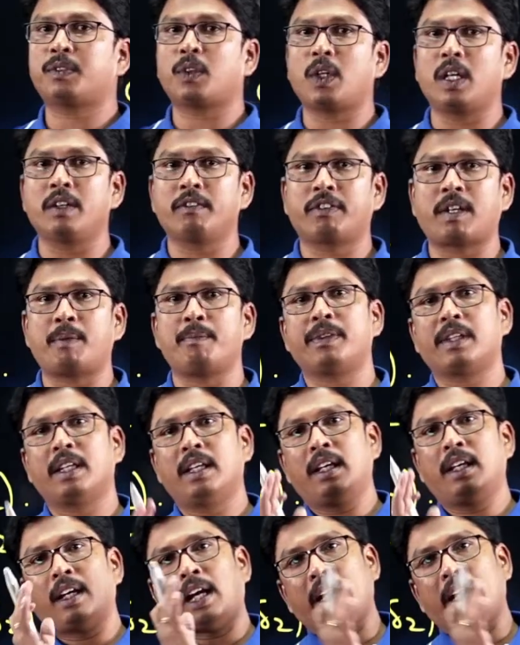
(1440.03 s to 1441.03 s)
flowing from
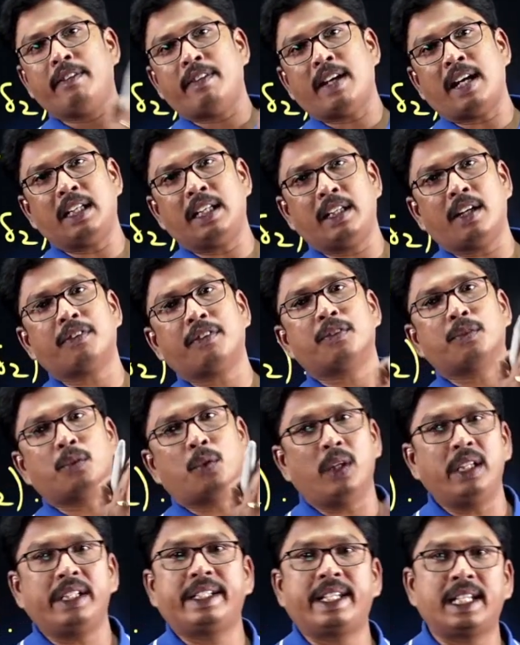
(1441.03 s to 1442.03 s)
high value of
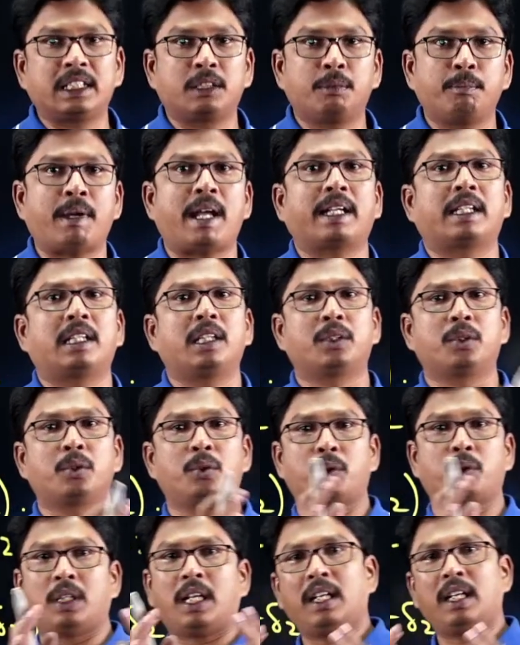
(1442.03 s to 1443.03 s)
voltage
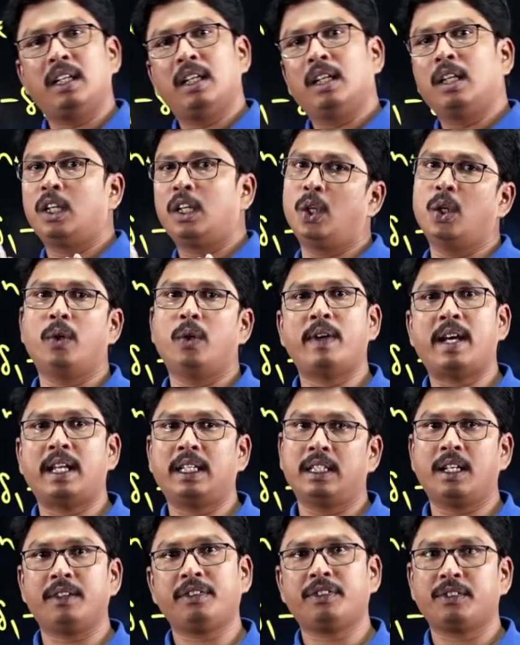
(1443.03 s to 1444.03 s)
magnitude to the low
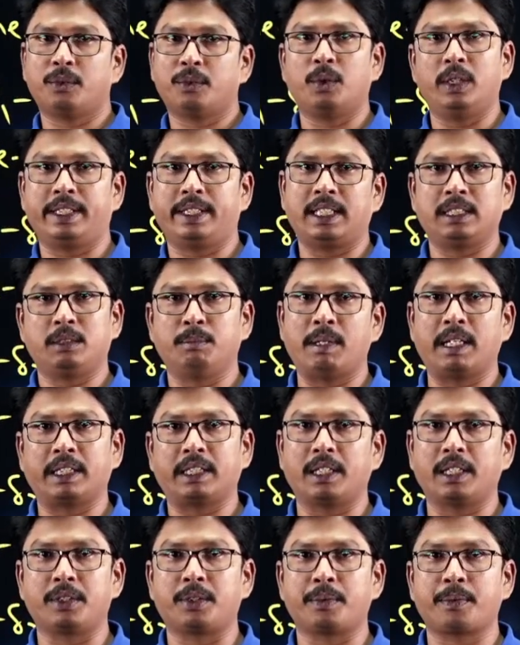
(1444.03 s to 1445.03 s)
value of voltage
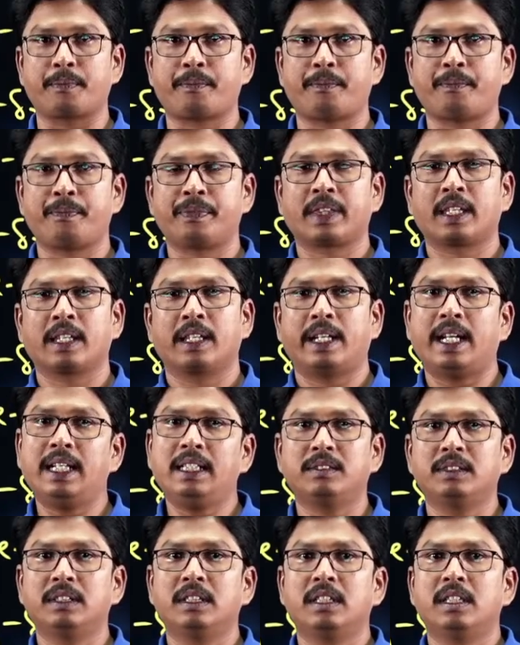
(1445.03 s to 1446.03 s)
magnitude.
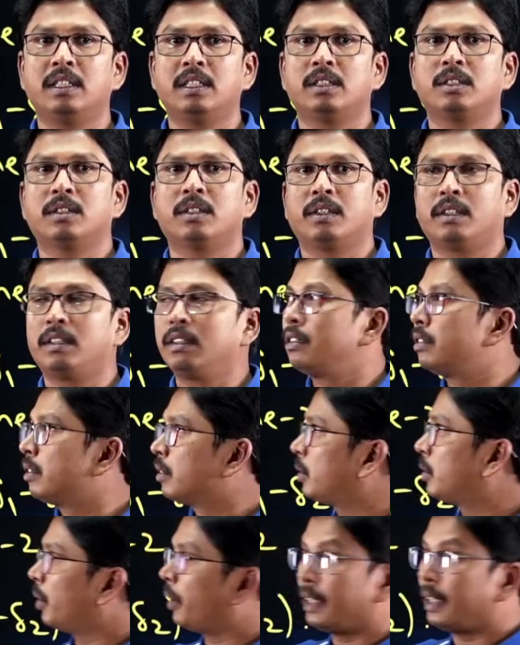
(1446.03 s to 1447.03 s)
Right?
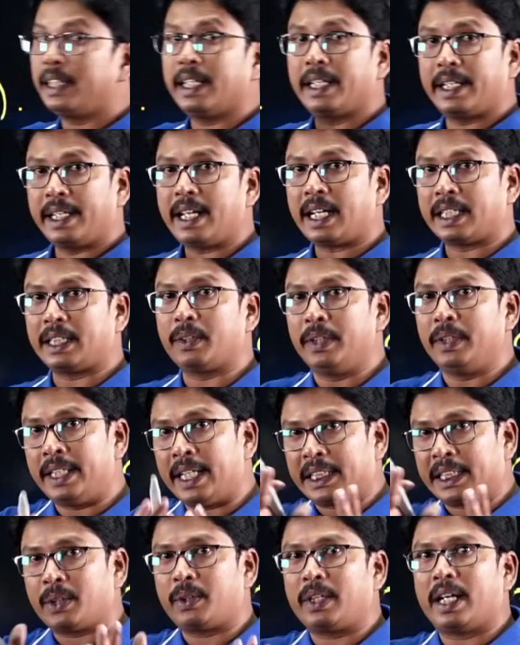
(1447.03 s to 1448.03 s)
So in a
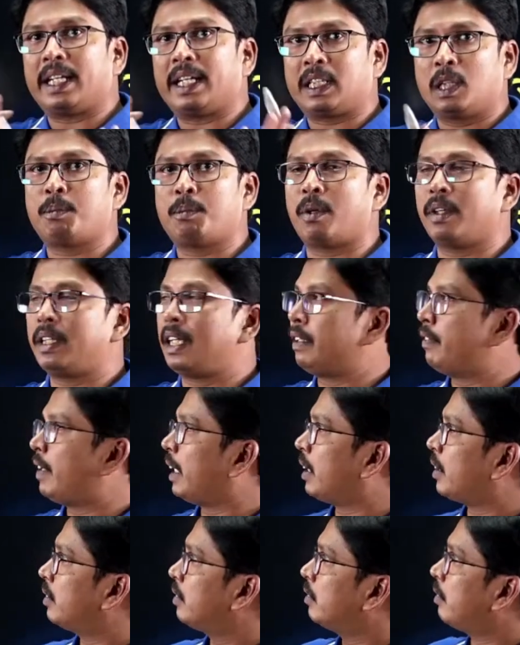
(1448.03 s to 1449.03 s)
inductive reactive power
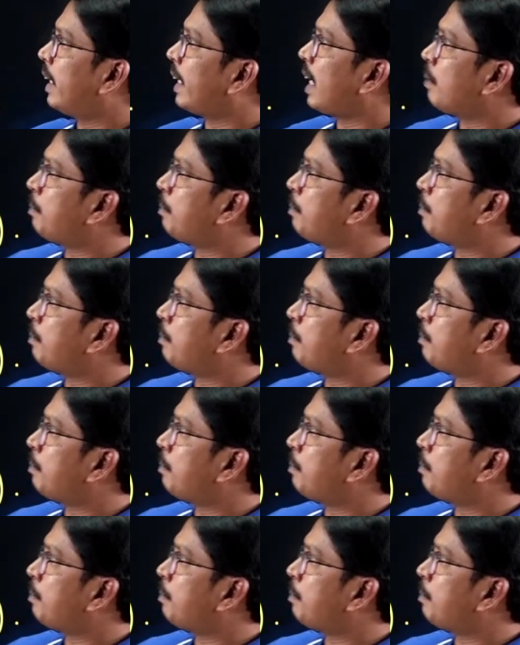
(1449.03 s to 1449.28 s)
network, what